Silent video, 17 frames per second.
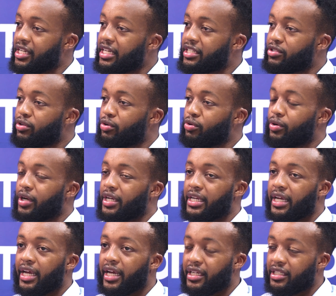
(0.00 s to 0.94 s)
Let's not look at
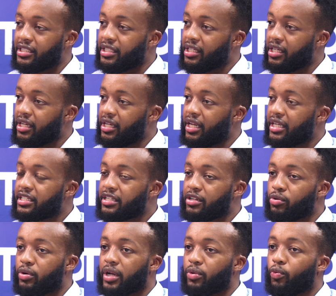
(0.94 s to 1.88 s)
age. Let's
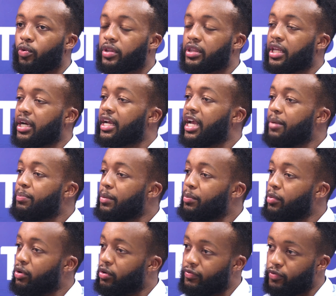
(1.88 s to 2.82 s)
look at what they're
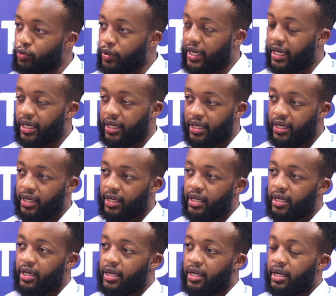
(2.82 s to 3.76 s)
capable of doing.
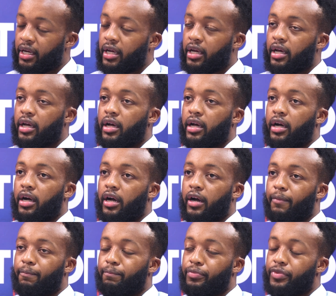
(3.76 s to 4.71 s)
Yeah.
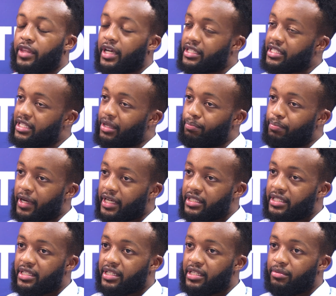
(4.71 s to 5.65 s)
That's the
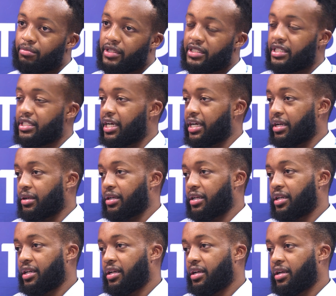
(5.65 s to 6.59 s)
best message I
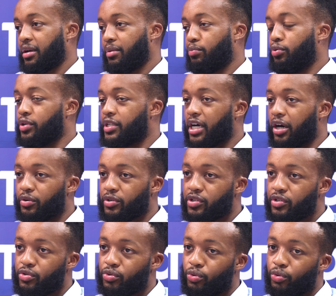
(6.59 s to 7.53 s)
can put
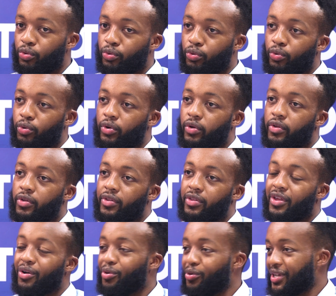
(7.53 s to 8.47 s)
out to
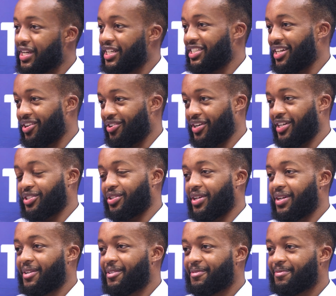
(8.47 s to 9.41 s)
the older generation.